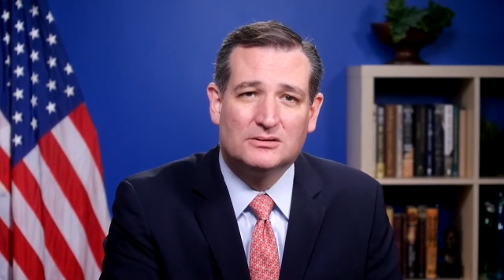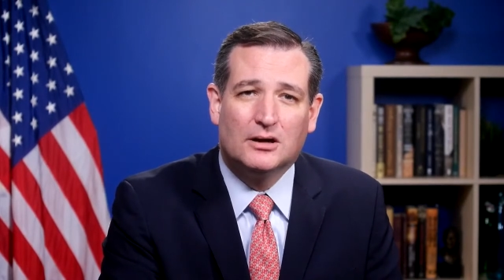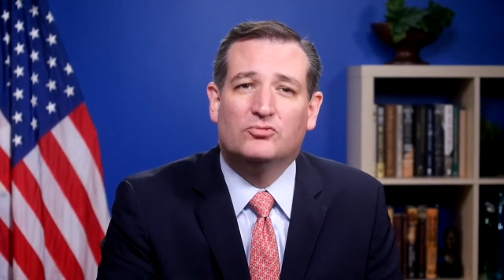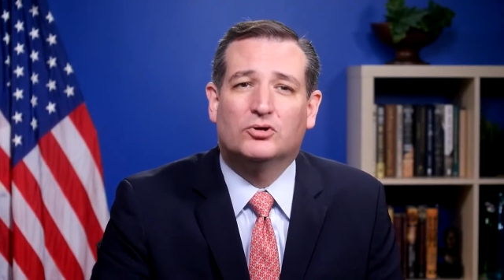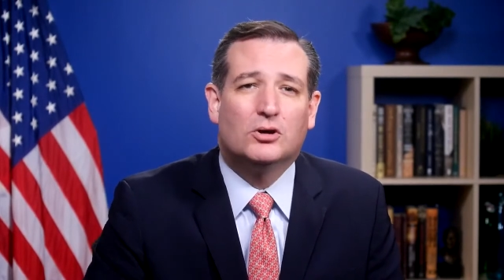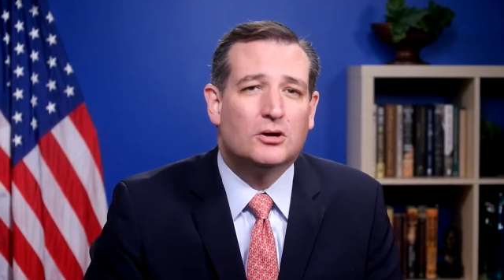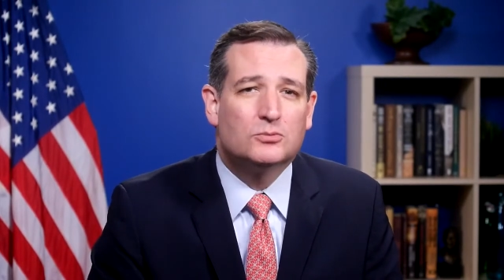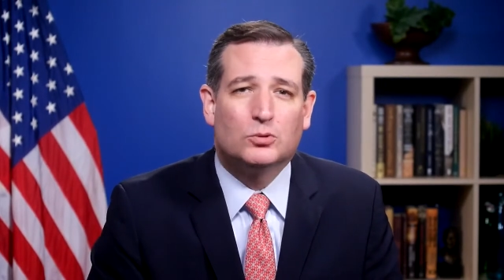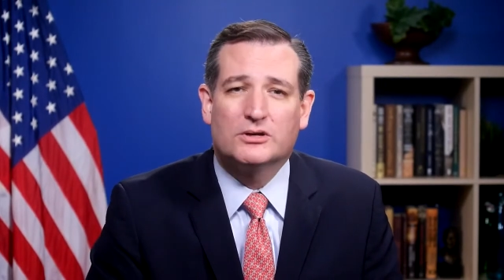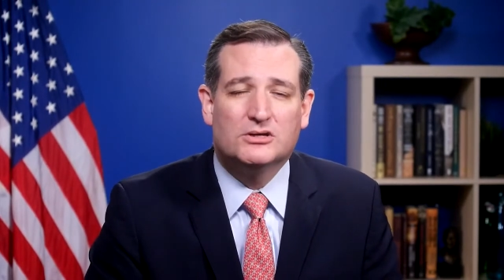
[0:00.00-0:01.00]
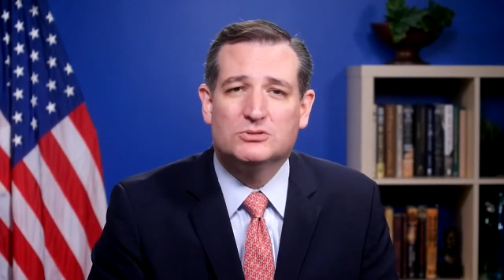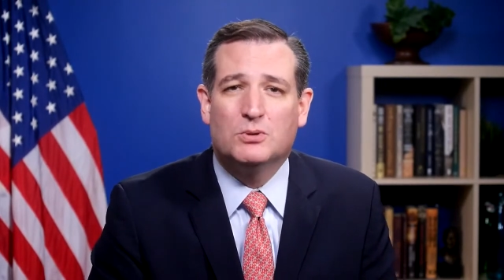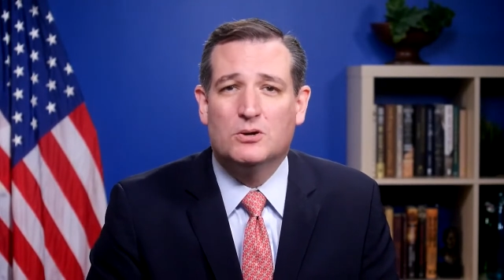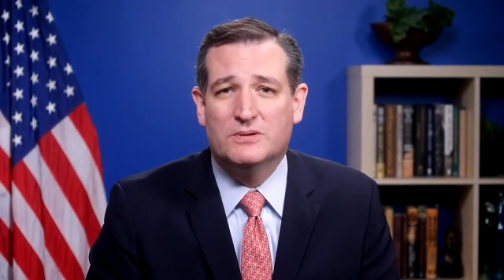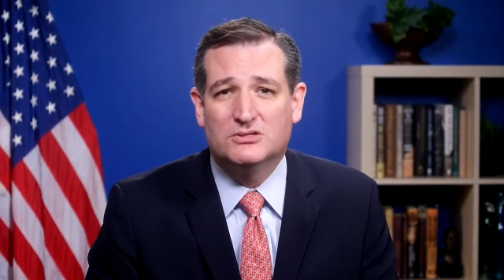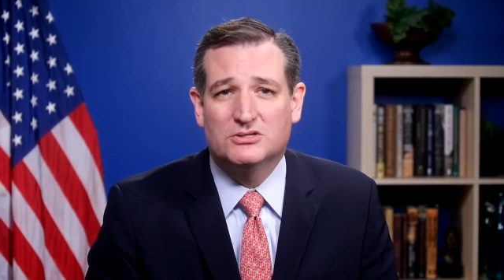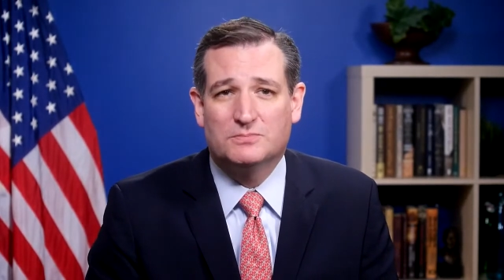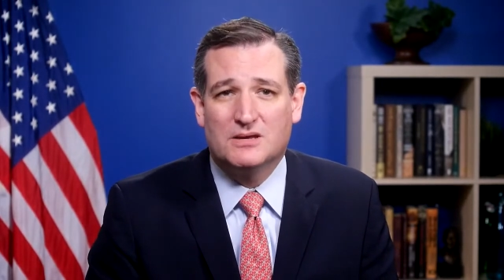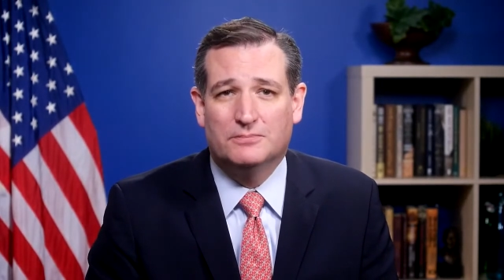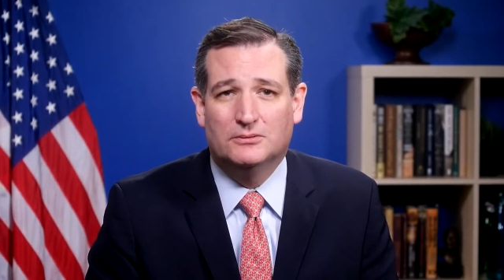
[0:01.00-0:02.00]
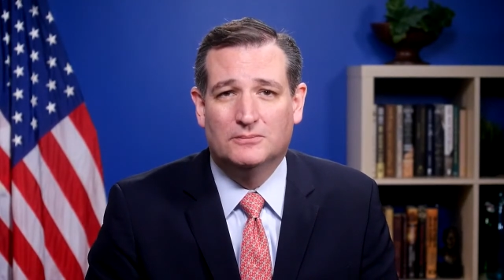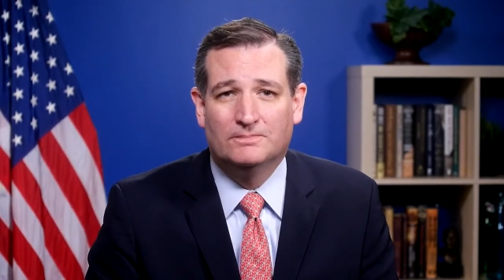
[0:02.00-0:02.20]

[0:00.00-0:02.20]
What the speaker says: over hardworking small business people